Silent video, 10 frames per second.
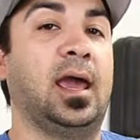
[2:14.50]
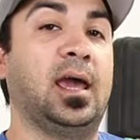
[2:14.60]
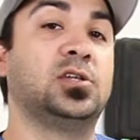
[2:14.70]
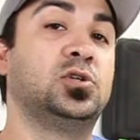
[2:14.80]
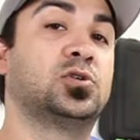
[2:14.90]

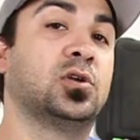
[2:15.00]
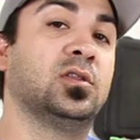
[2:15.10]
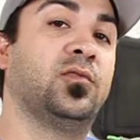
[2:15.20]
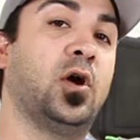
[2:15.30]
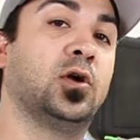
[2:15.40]
as you turn
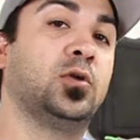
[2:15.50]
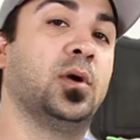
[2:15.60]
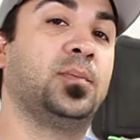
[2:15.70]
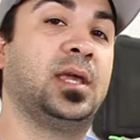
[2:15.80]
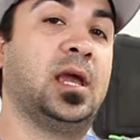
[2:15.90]
the volume
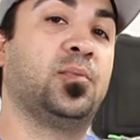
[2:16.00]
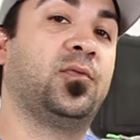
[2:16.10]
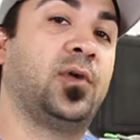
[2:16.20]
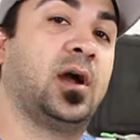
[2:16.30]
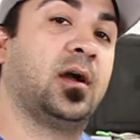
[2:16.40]
up, the
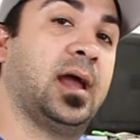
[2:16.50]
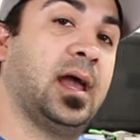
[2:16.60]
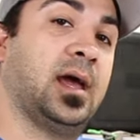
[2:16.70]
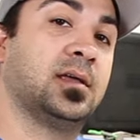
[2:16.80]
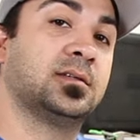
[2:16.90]
amplifier
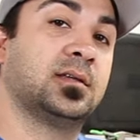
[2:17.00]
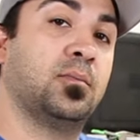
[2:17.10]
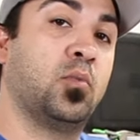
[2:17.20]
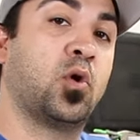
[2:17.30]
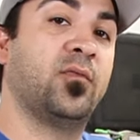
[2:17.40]
has
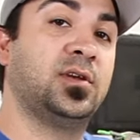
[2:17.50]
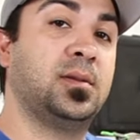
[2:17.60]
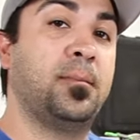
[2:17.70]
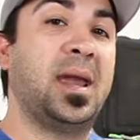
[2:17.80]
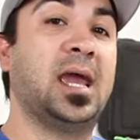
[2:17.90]
more of a
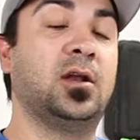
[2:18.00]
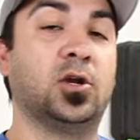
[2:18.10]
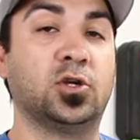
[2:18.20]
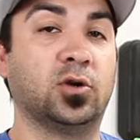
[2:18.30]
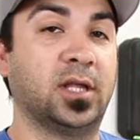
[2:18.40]
demand
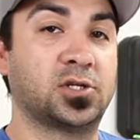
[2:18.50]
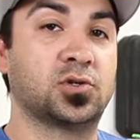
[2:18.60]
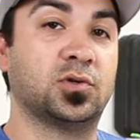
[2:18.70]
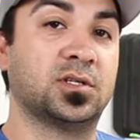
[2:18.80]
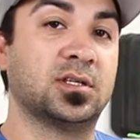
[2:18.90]
on your
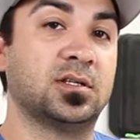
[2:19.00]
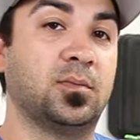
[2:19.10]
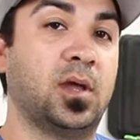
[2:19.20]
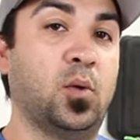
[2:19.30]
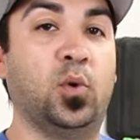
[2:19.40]
electrical
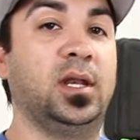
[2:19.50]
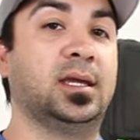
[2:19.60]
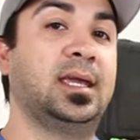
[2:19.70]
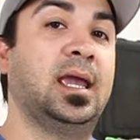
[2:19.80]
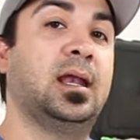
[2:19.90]
system when
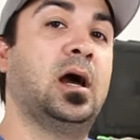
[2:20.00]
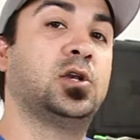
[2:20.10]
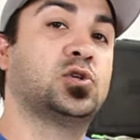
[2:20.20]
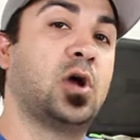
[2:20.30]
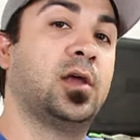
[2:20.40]
it
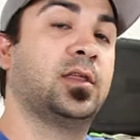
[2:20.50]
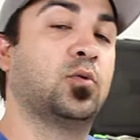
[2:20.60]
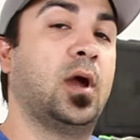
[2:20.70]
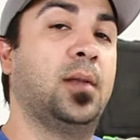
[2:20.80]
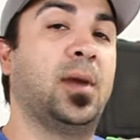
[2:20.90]
cannot draw the
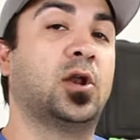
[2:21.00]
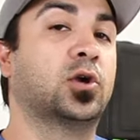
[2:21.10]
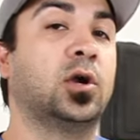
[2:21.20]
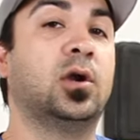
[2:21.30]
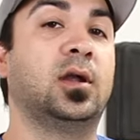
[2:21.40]
right amount
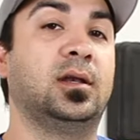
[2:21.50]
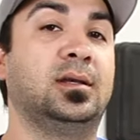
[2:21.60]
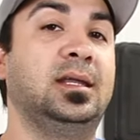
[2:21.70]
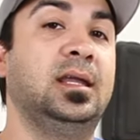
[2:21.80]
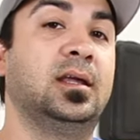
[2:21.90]
of current
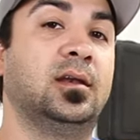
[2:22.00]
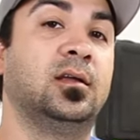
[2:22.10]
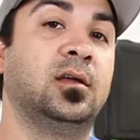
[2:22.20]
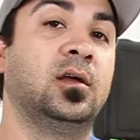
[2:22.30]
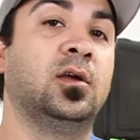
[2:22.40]

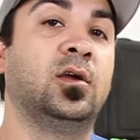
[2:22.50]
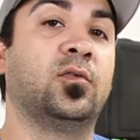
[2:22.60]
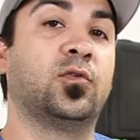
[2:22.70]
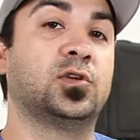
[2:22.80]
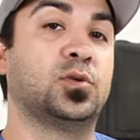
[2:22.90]
needed
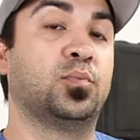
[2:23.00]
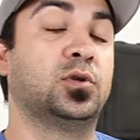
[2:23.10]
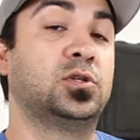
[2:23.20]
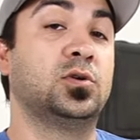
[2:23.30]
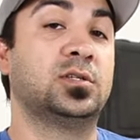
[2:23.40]
for it to
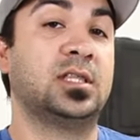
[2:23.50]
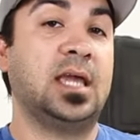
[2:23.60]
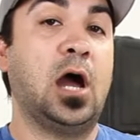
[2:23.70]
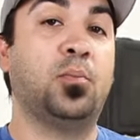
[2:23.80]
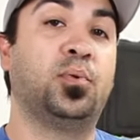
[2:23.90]
produce
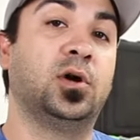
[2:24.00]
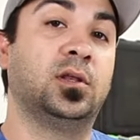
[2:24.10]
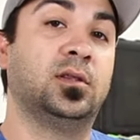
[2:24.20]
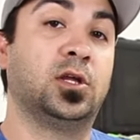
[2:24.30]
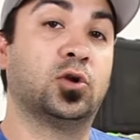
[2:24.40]
the
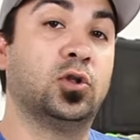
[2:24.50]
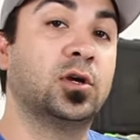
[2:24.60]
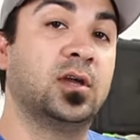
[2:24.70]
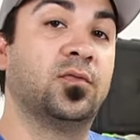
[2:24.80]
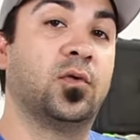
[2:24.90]
output that you're
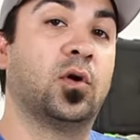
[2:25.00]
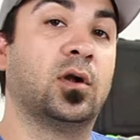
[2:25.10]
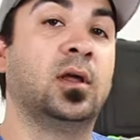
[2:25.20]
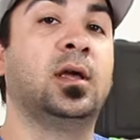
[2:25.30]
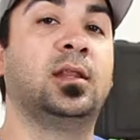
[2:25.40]
looking
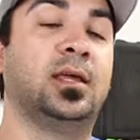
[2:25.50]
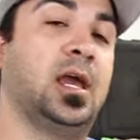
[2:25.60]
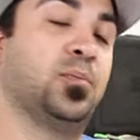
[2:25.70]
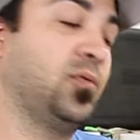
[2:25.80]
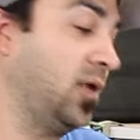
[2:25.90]
for.
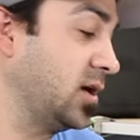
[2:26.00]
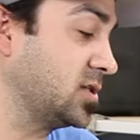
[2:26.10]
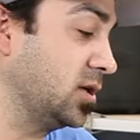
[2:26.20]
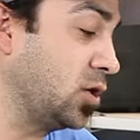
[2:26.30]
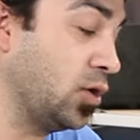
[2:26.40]
The amplifier is
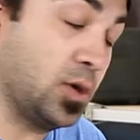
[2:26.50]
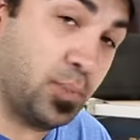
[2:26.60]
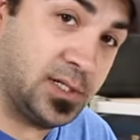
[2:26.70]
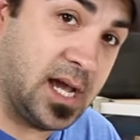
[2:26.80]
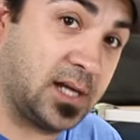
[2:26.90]
going to go into
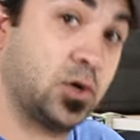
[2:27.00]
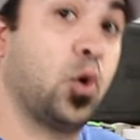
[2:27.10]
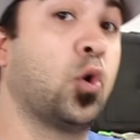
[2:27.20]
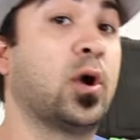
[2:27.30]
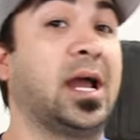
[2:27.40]
protect
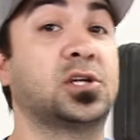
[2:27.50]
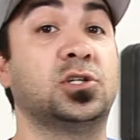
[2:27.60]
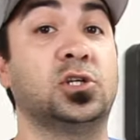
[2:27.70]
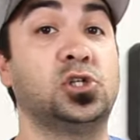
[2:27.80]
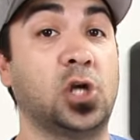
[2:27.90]
or
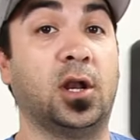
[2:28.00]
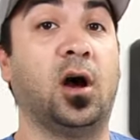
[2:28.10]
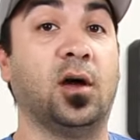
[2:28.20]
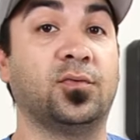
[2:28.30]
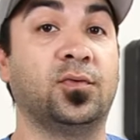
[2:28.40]
actually shut
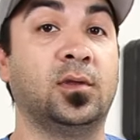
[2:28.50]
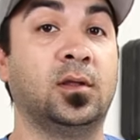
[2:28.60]
off.